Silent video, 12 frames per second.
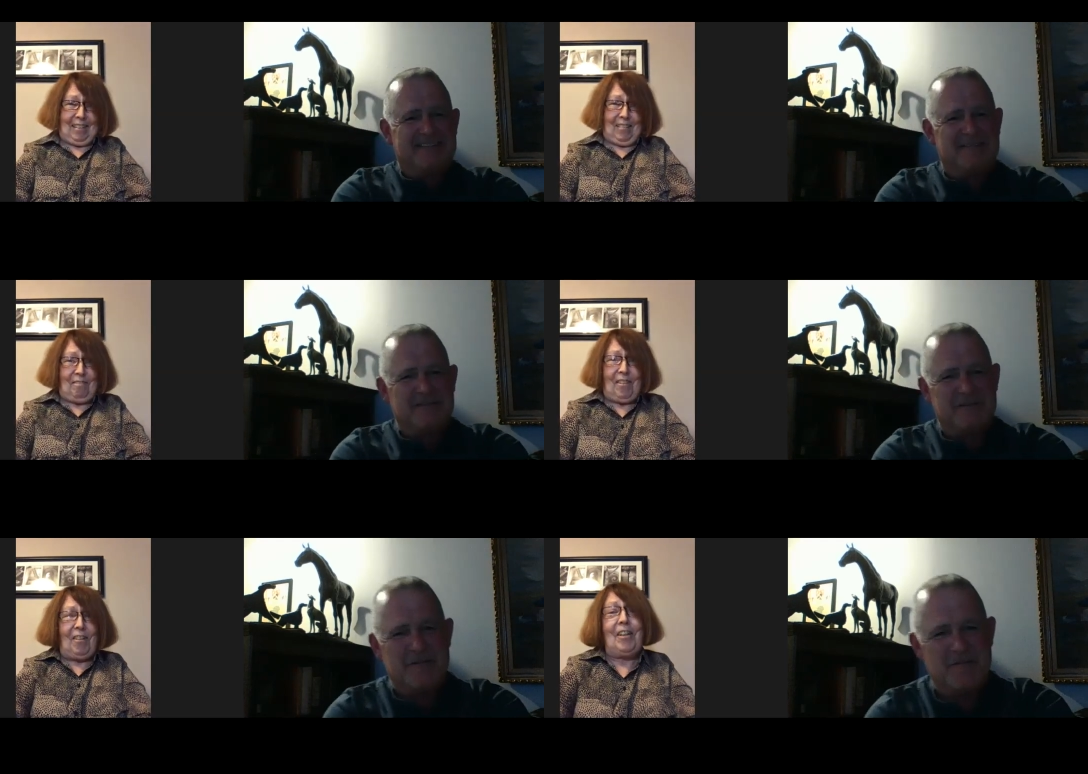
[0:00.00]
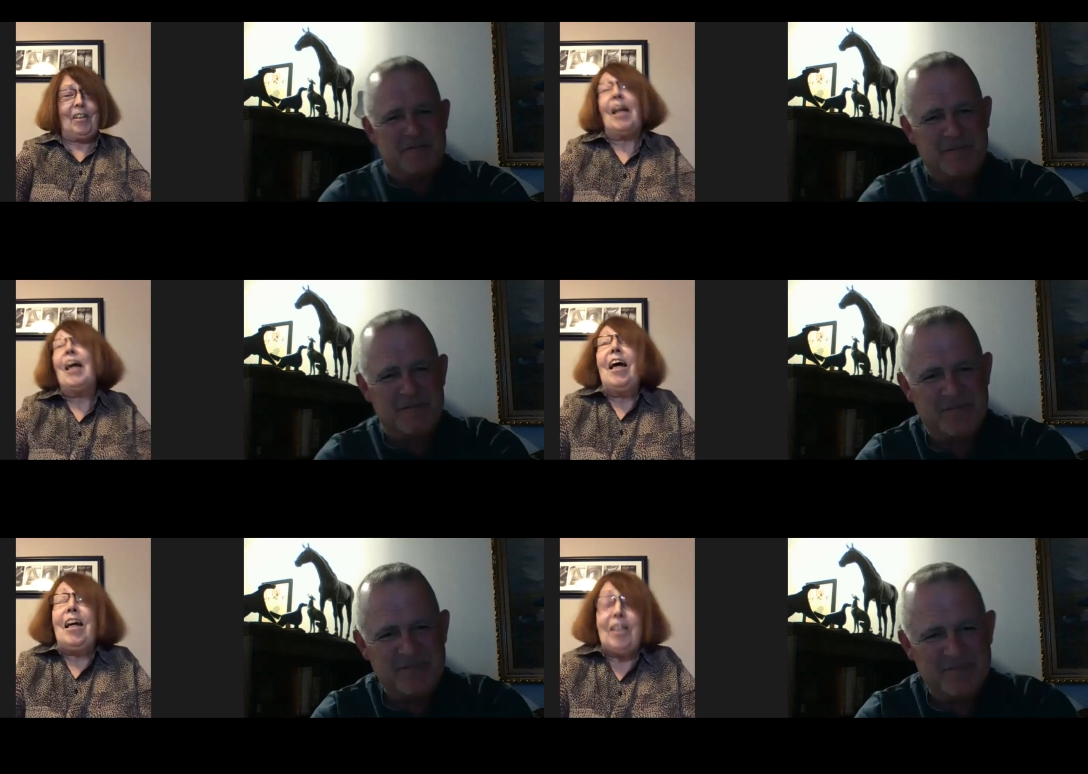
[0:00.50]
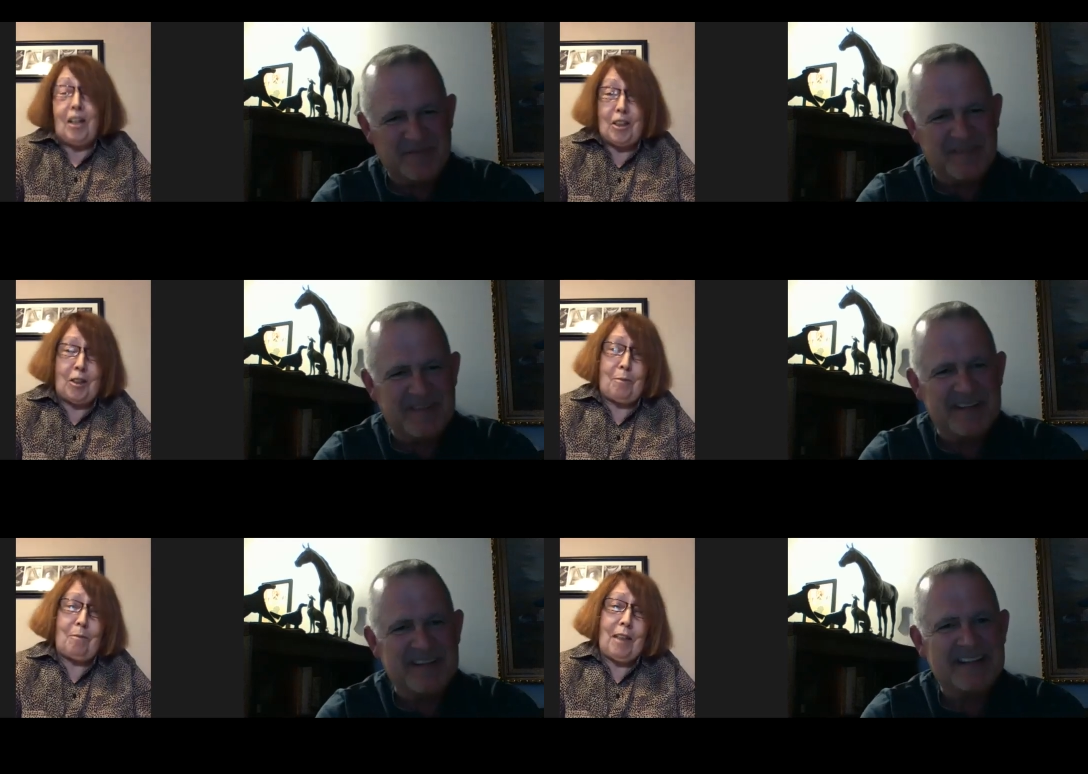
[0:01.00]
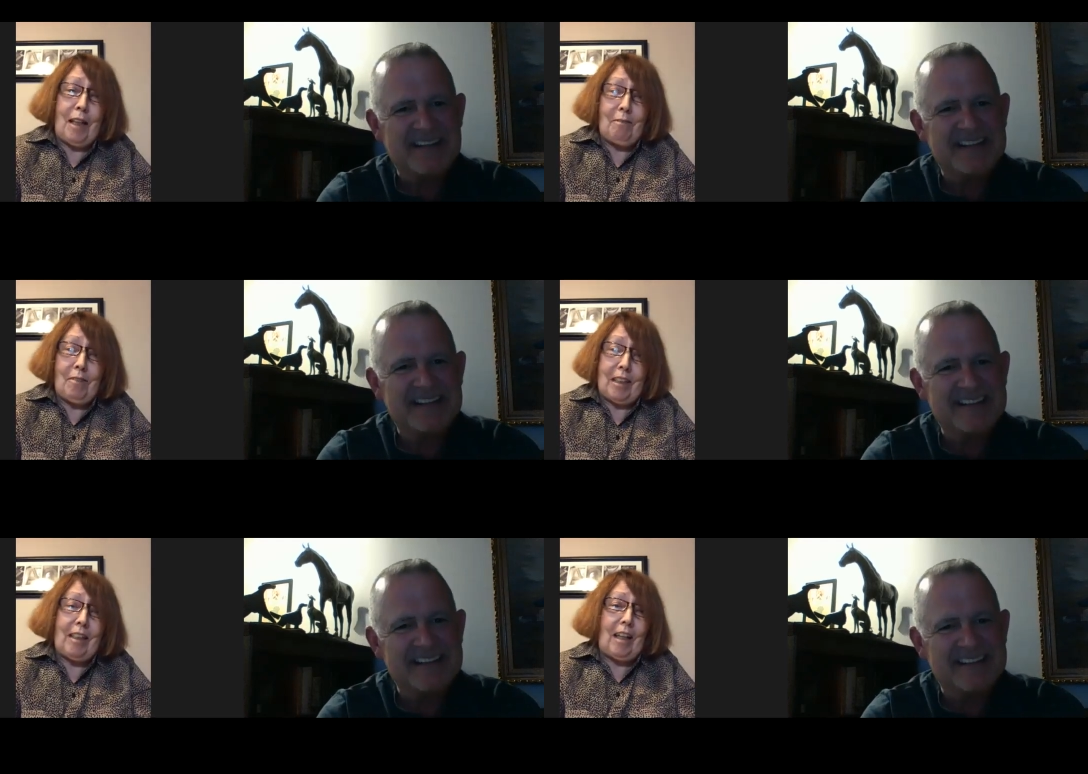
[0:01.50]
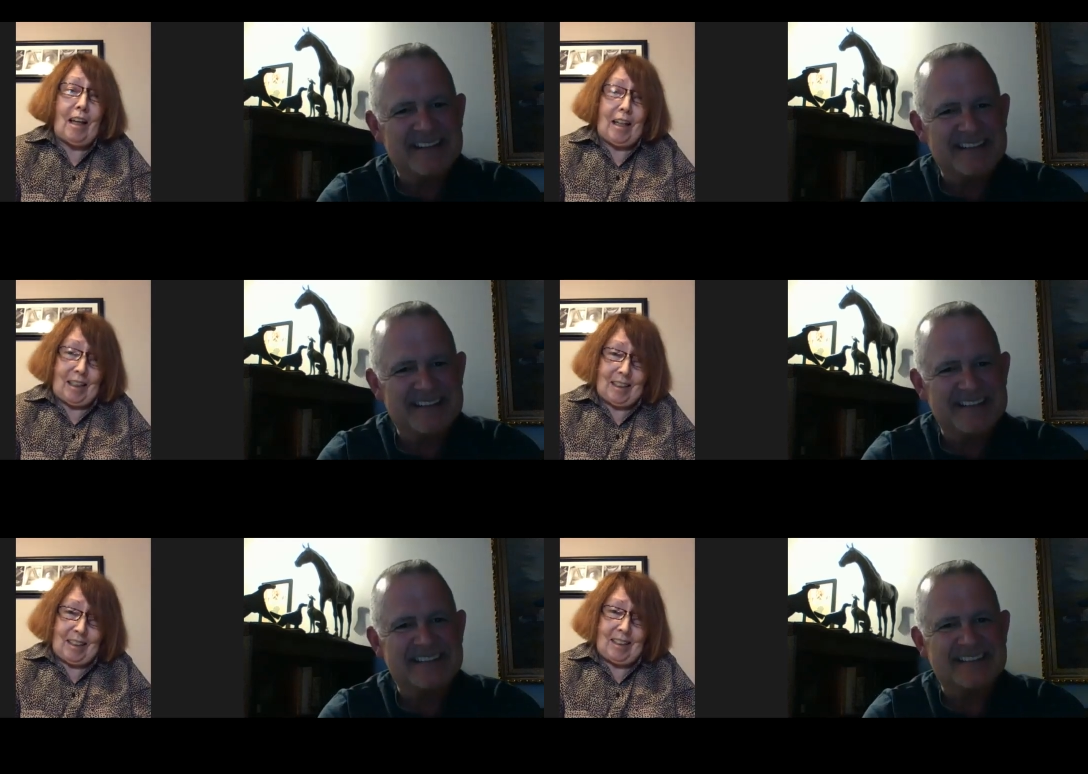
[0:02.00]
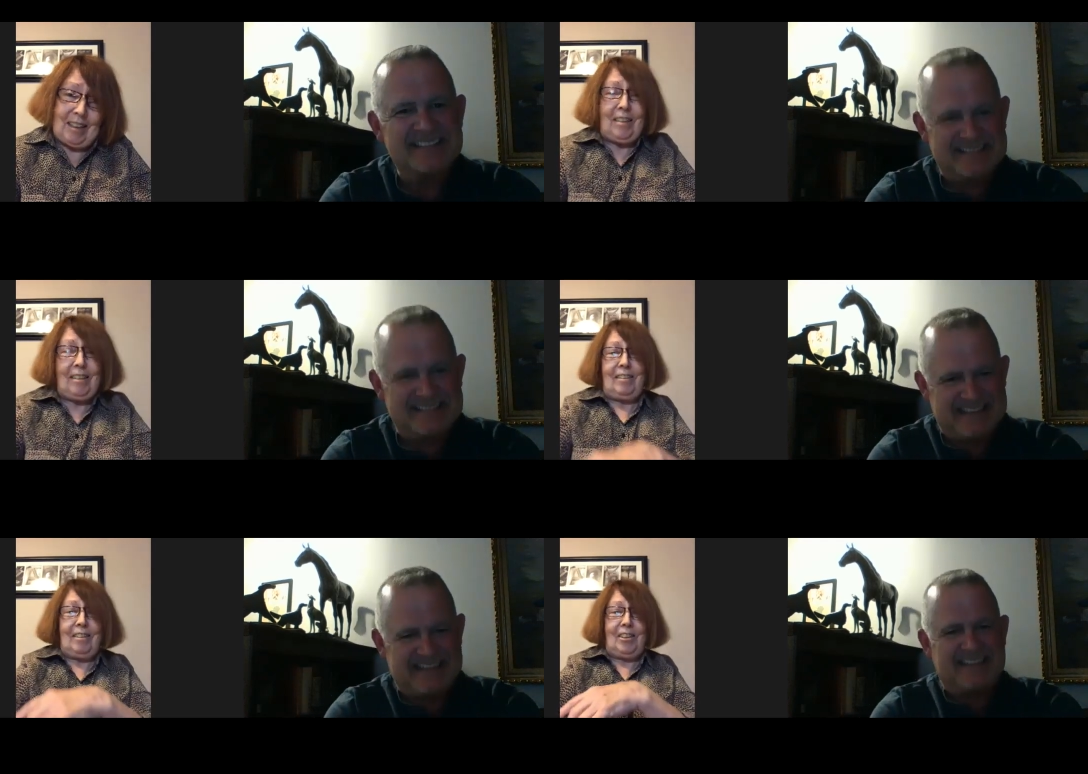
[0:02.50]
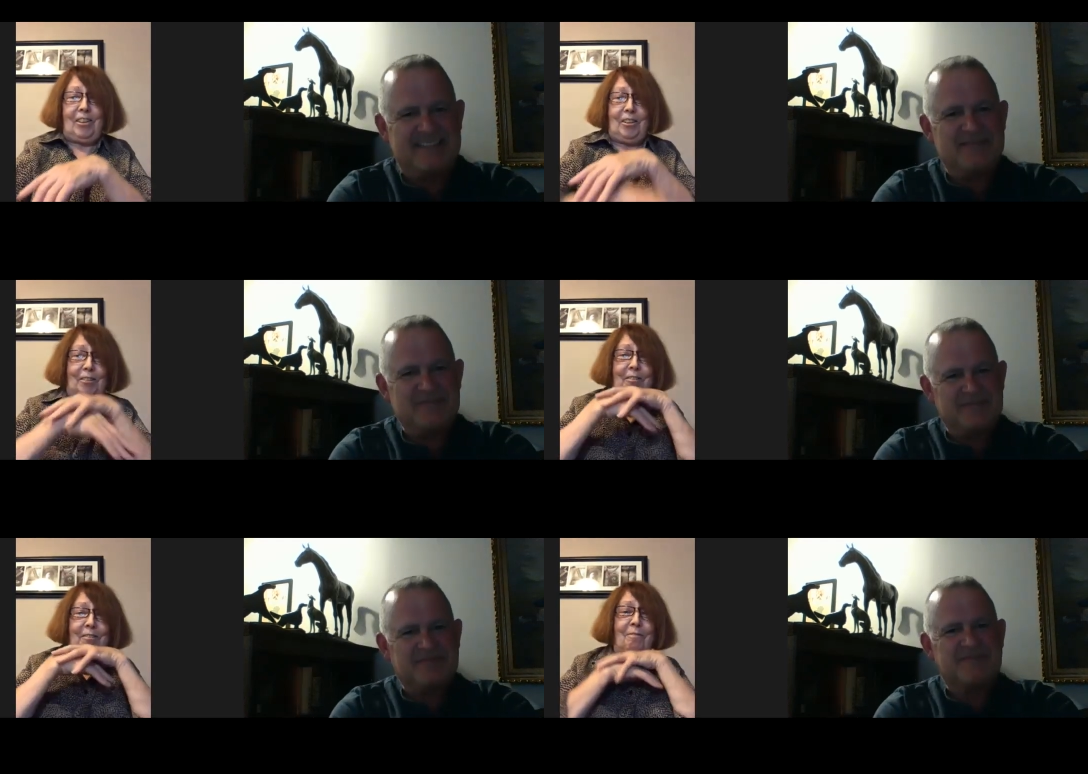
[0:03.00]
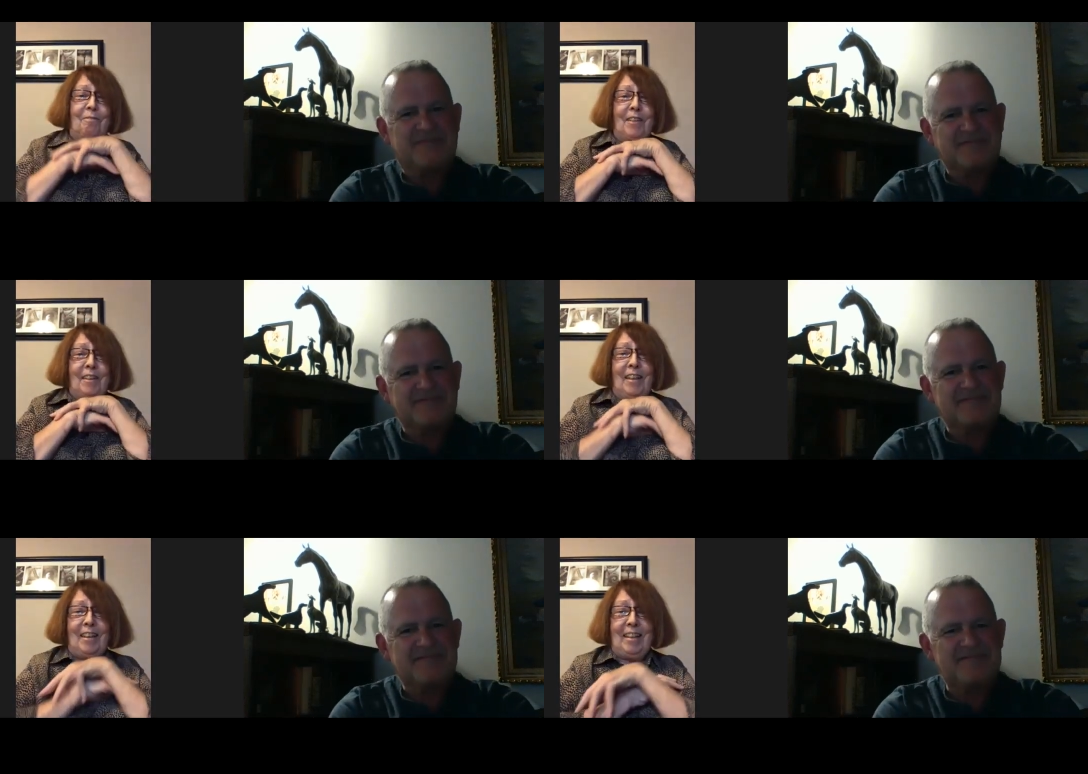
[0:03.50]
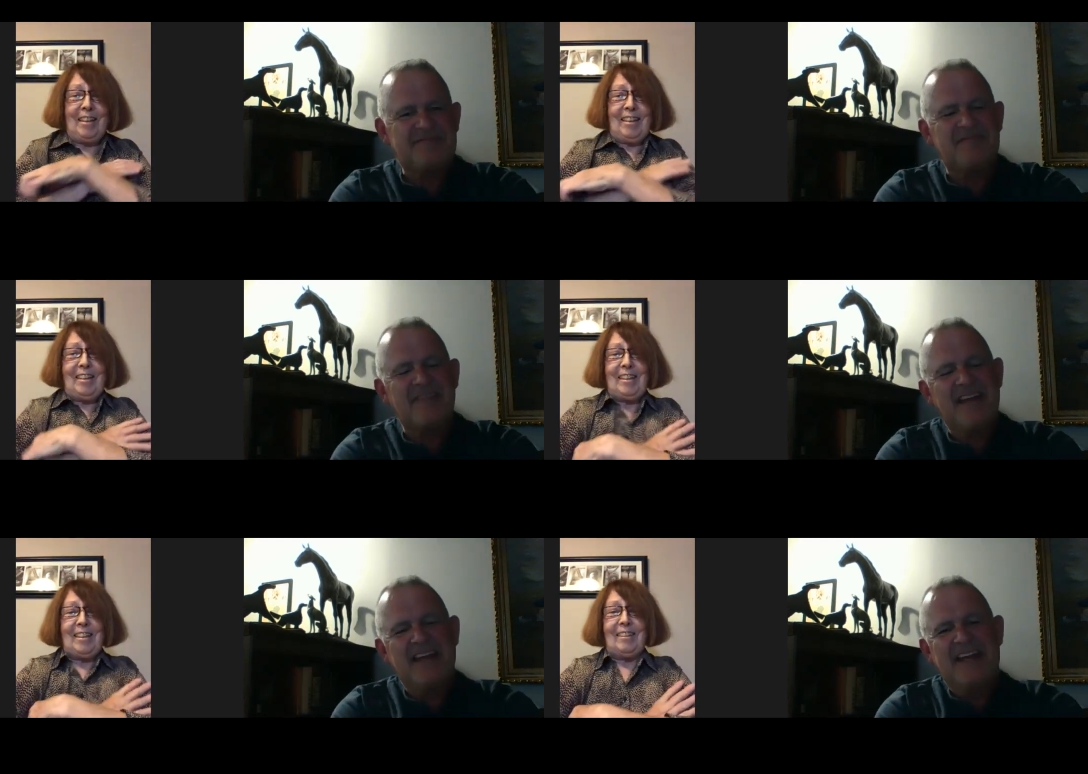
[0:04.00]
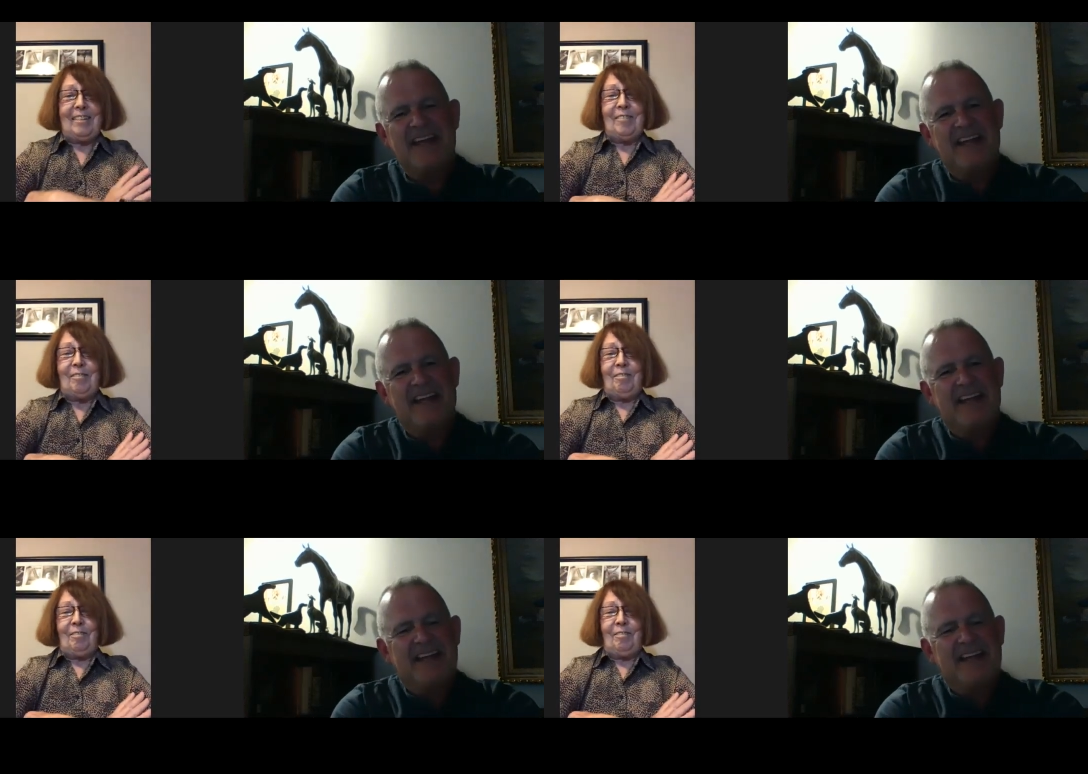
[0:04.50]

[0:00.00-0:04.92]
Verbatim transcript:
Speaker 1: very good and got some lovely clients yeah. too. So,